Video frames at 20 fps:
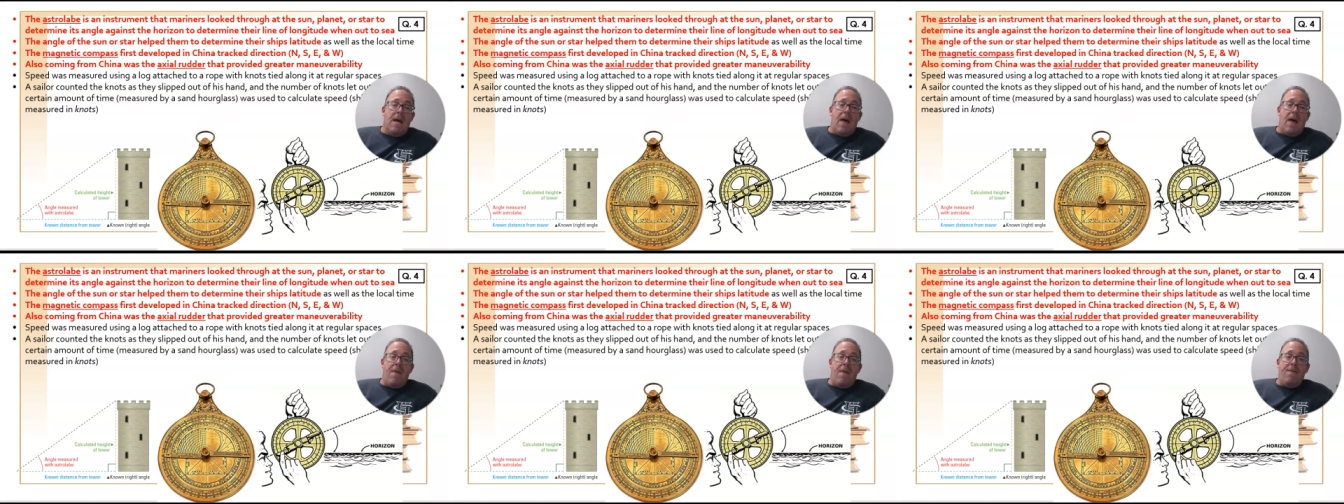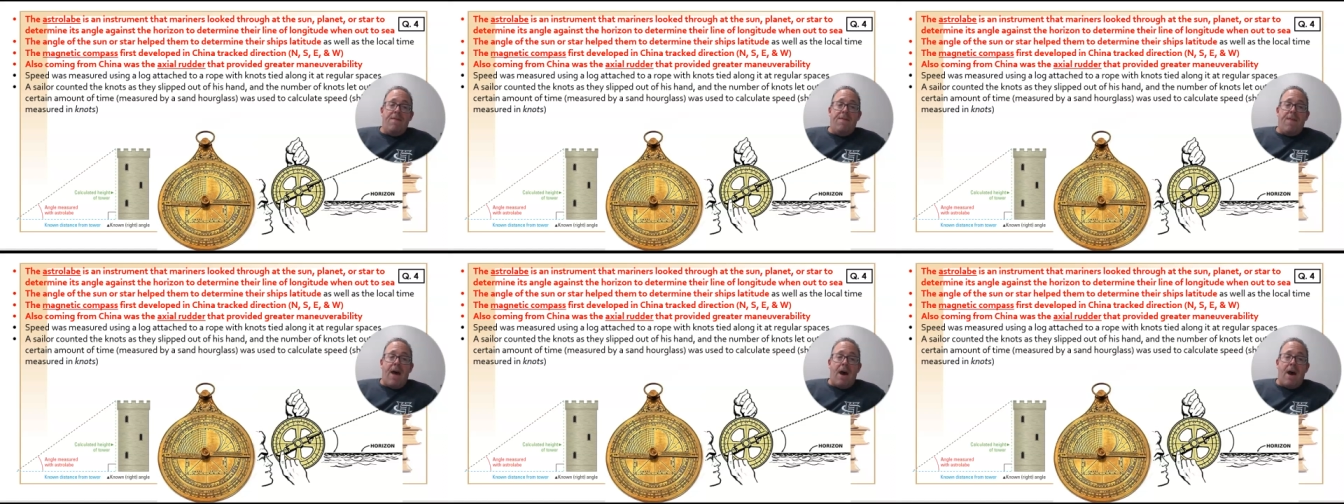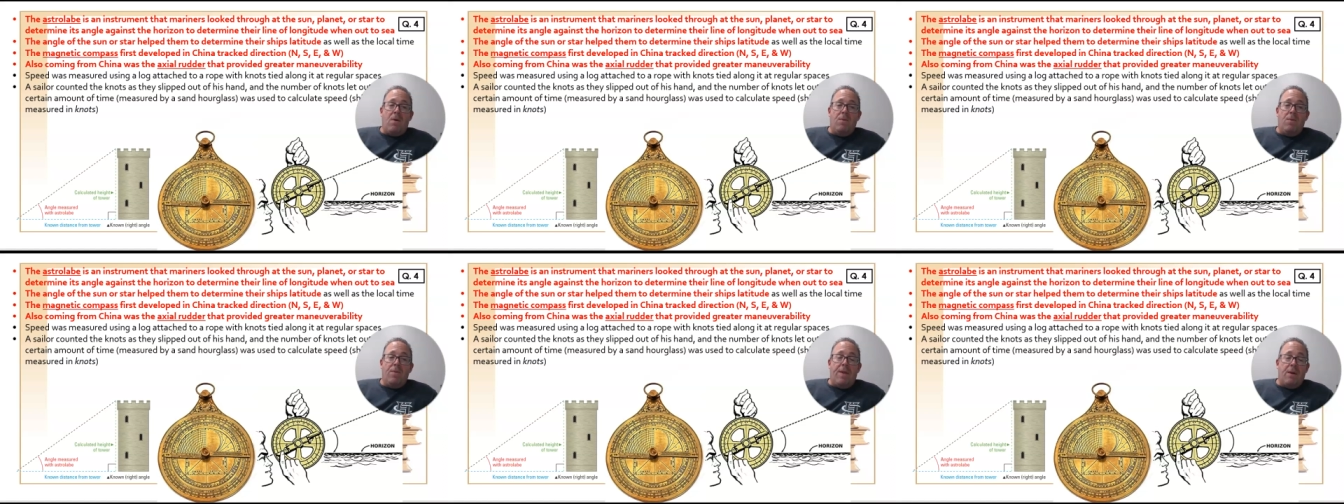and
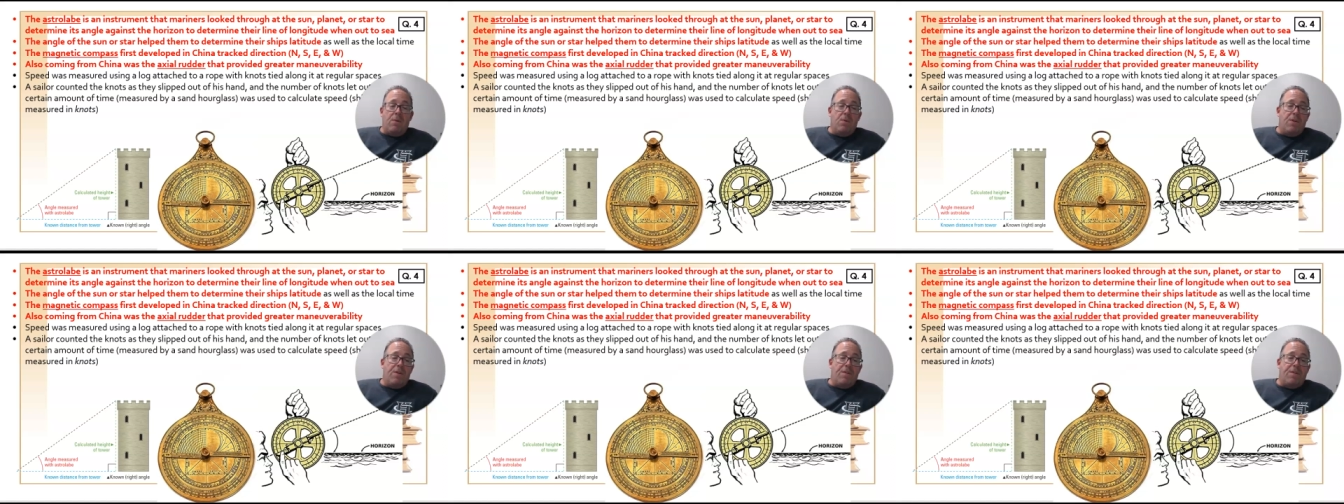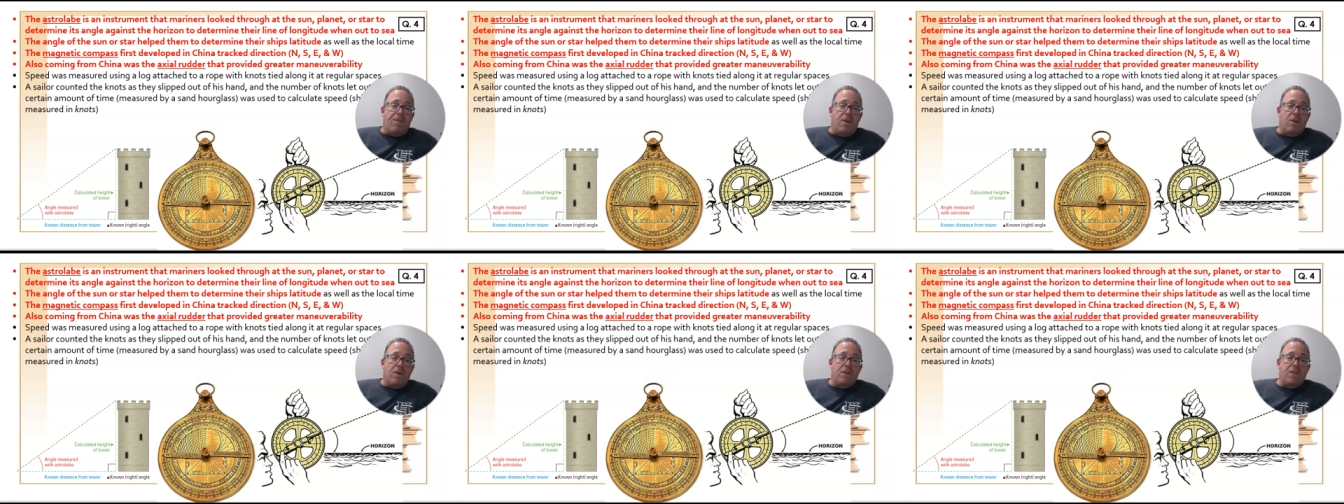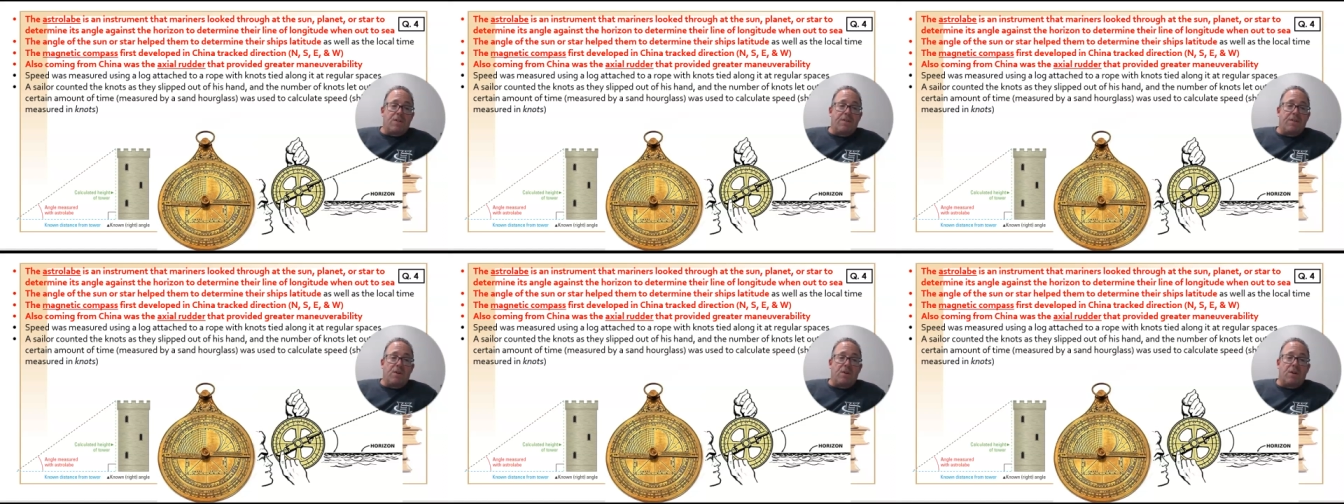that they were the
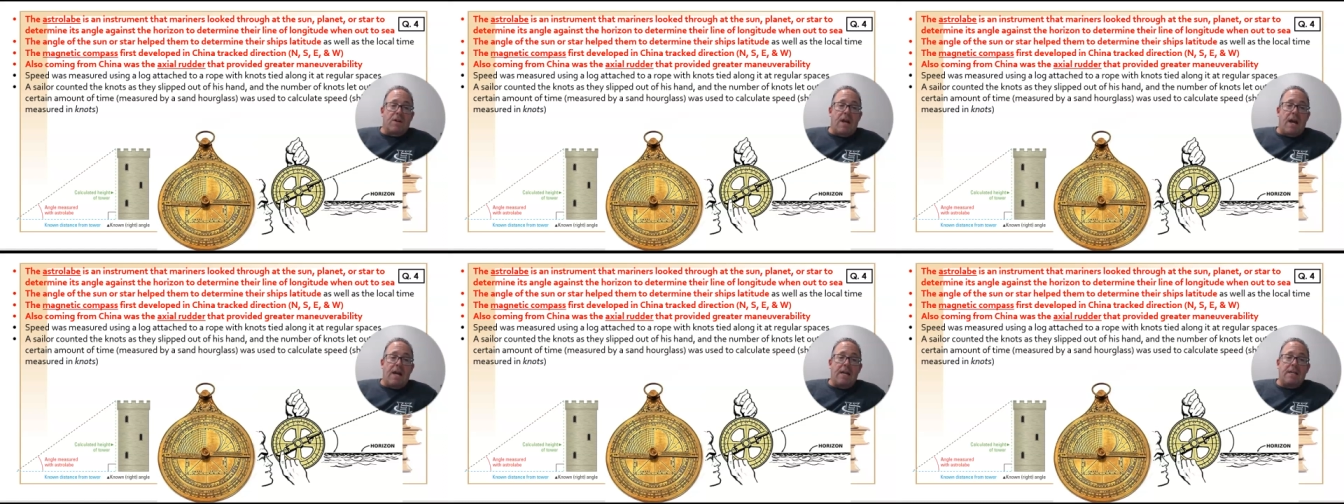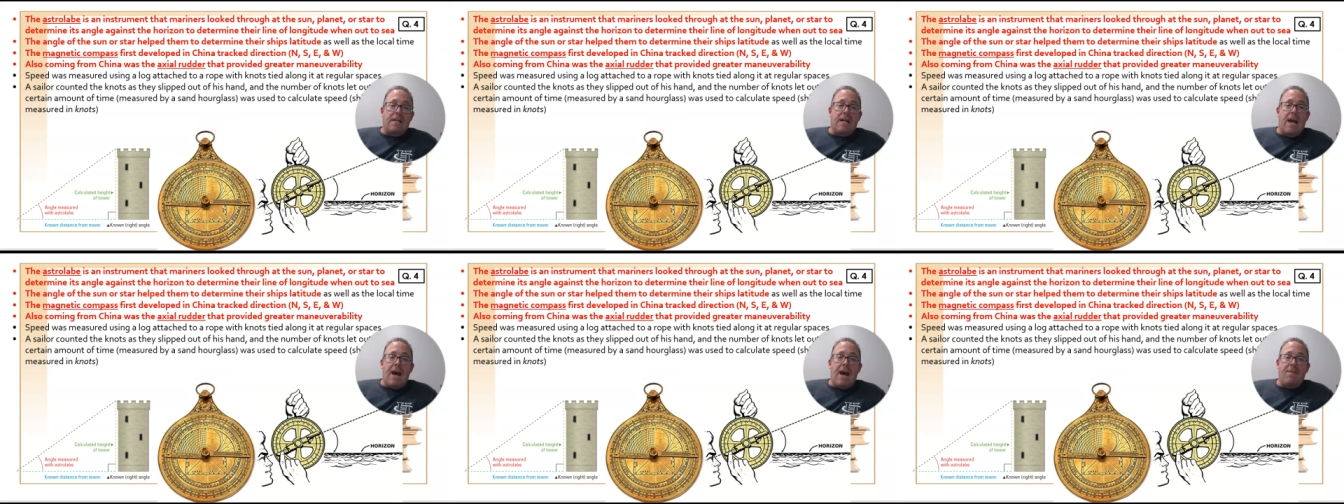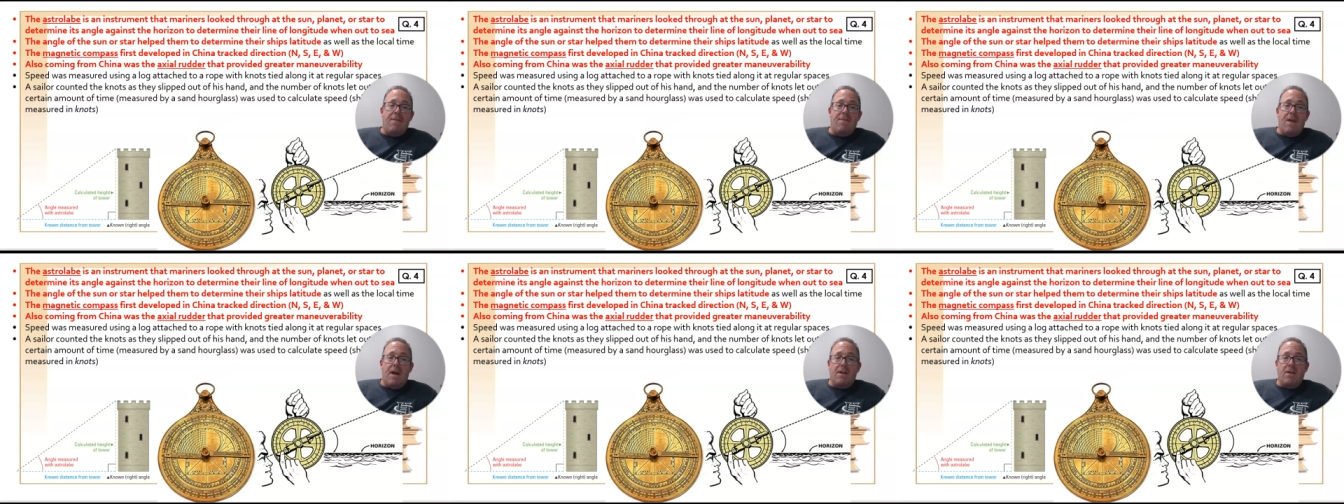first of their kind to
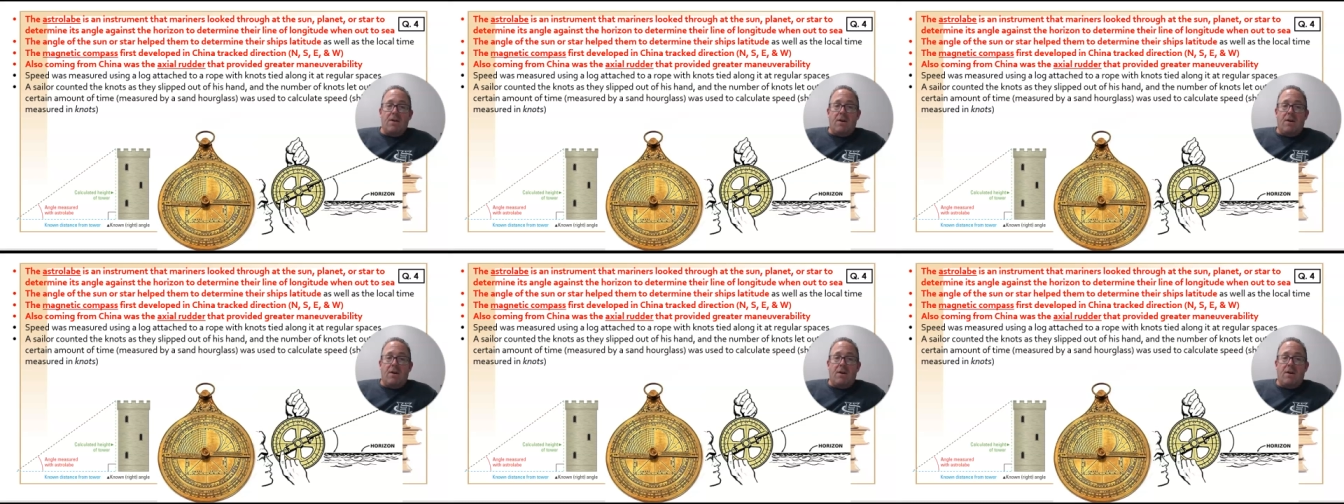have that.